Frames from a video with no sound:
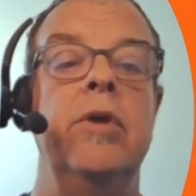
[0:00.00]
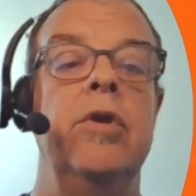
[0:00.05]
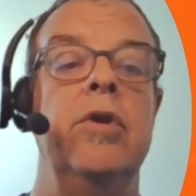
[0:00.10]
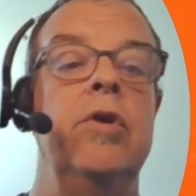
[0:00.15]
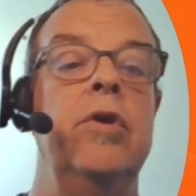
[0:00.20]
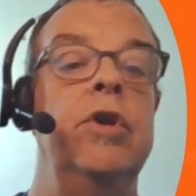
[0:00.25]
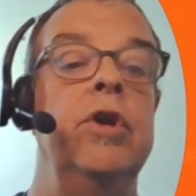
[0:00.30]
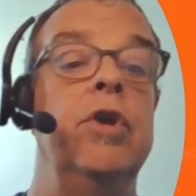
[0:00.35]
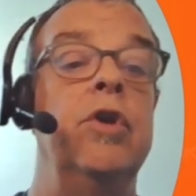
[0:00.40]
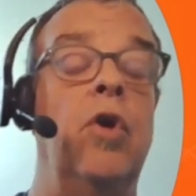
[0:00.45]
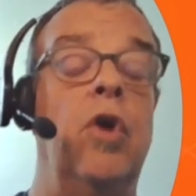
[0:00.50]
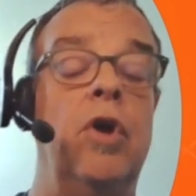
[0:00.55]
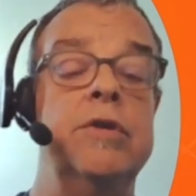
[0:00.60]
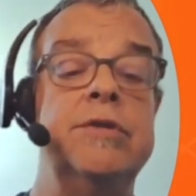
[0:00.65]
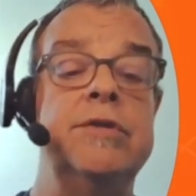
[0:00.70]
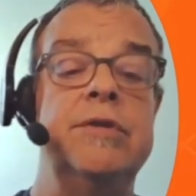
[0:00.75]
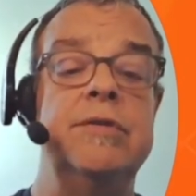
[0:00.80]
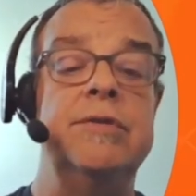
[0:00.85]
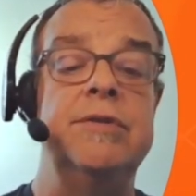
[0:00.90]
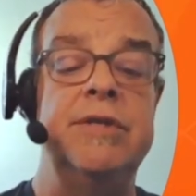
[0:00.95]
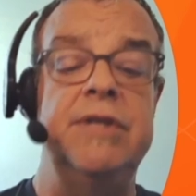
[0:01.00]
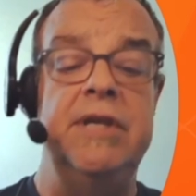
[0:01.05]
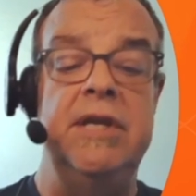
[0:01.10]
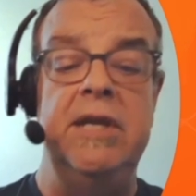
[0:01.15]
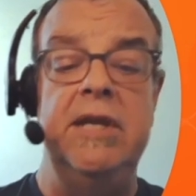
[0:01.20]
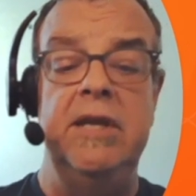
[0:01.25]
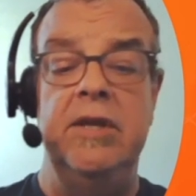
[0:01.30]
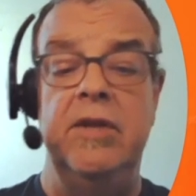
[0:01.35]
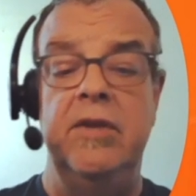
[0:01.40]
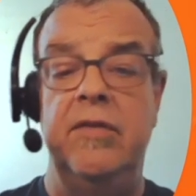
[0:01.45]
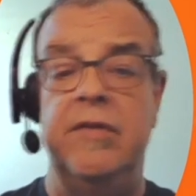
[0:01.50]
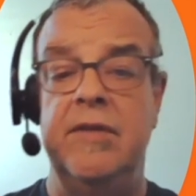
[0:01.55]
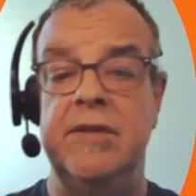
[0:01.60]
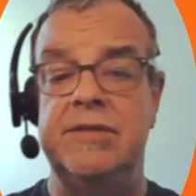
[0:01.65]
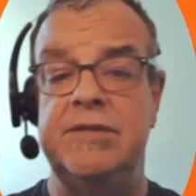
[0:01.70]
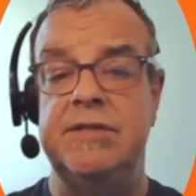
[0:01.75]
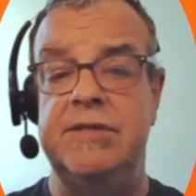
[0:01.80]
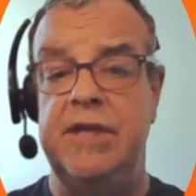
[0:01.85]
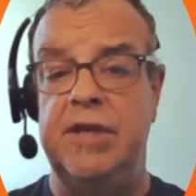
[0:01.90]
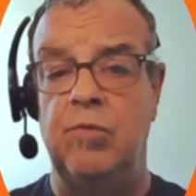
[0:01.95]
You can also see the
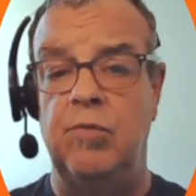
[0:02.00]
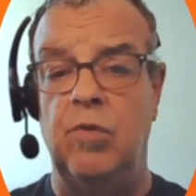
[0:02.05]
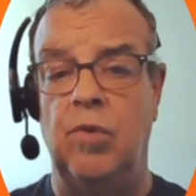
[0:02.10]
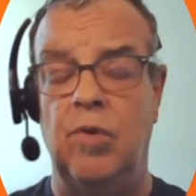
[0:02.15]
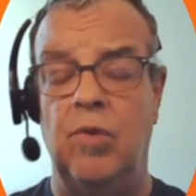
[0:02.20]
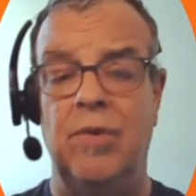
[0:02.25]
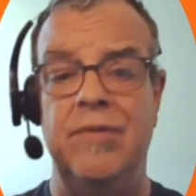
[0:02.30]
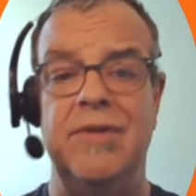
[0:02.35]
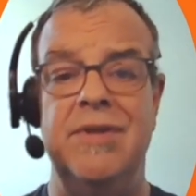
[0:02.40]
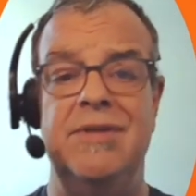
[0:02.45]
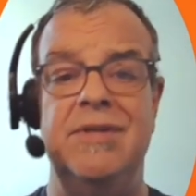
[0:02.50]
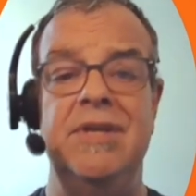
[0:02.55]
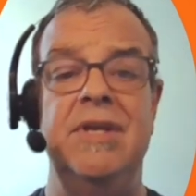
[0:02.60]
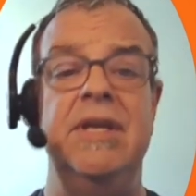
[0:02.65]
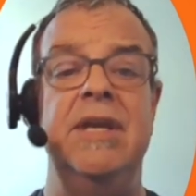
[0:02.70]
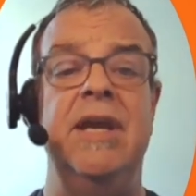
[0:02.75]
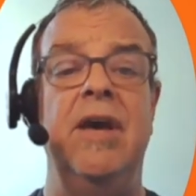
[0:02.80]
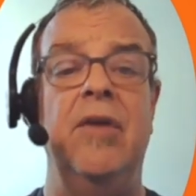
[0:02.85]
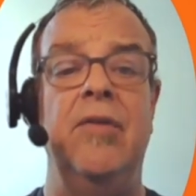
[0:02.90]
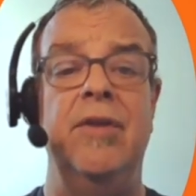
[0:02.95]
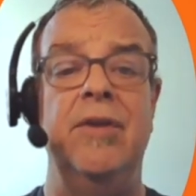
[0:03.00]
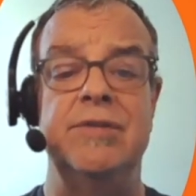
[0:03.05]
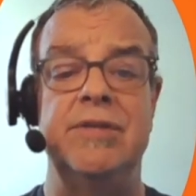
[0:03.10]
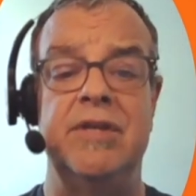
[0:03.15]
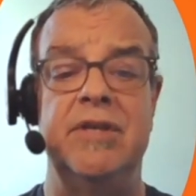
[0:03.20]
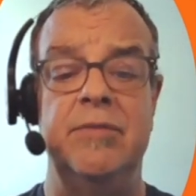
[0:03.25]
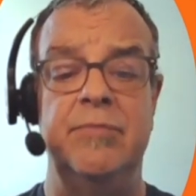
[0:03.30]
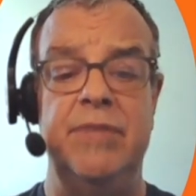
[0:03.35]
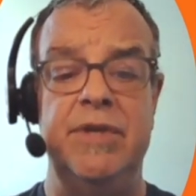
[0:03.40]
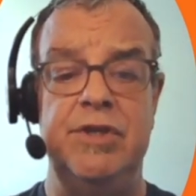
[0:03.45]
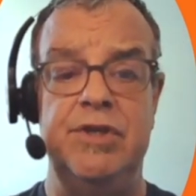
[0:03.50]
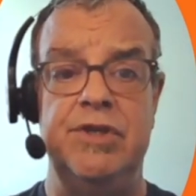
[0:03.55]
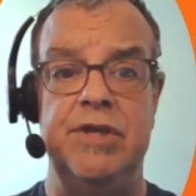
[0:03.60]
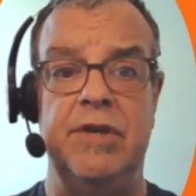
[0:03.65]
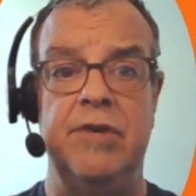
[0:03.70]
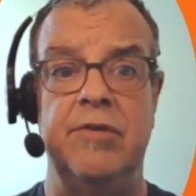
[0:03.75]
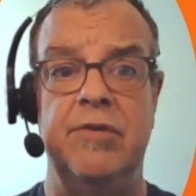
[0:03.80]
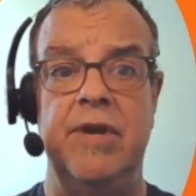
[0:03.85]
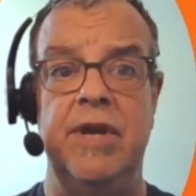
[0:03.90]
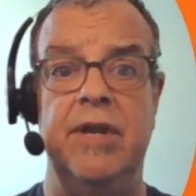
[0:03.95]
SQL or the DDL that is going to be
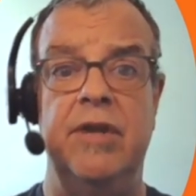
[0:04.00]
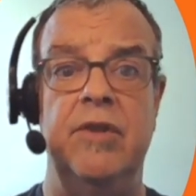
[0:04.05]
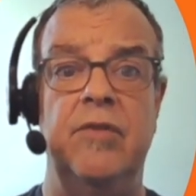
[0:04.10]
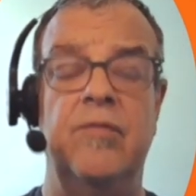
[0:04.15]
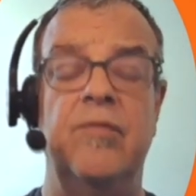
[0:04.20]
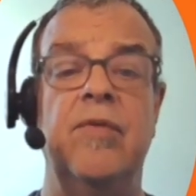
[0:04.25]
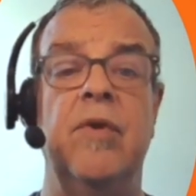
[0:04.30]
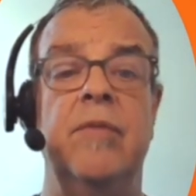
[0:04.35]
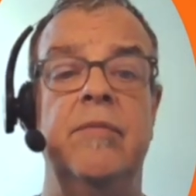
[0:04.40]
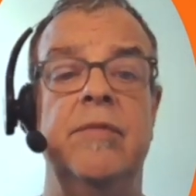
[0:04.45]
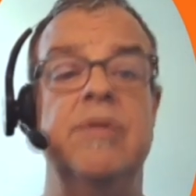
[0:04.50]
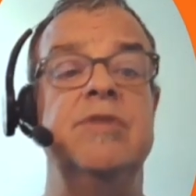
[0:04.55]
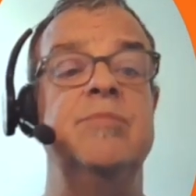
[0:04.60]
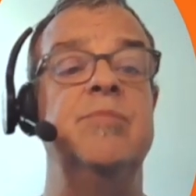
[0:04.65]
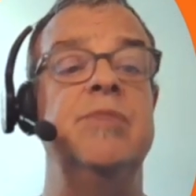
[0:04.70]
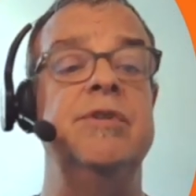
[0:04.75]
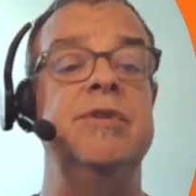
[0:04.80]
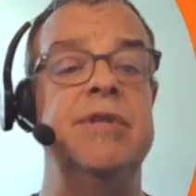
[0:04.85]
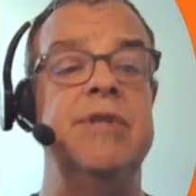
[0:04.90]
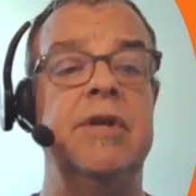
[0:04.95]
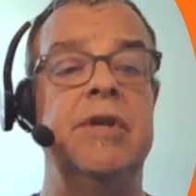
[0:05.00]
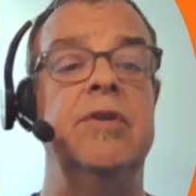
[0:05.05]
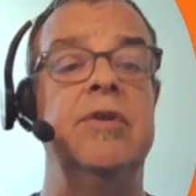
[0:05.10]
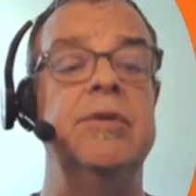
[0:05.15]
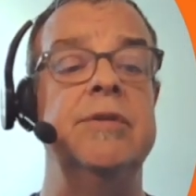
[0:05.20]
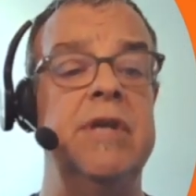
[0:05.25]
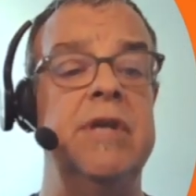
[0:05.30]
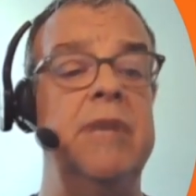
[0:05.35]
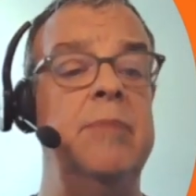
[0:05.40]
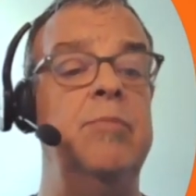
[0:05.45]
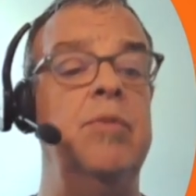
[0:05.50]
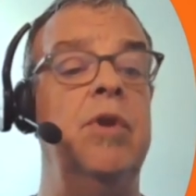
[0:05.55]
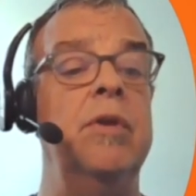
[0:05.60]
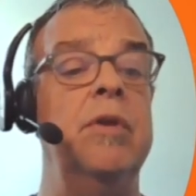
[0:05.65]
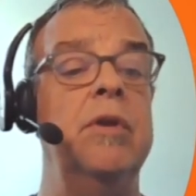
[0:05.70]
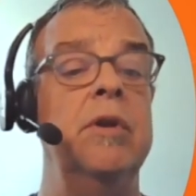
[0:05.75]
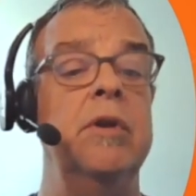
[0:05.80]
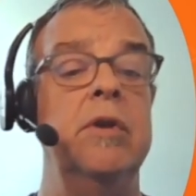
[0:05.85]
generated from this particular table.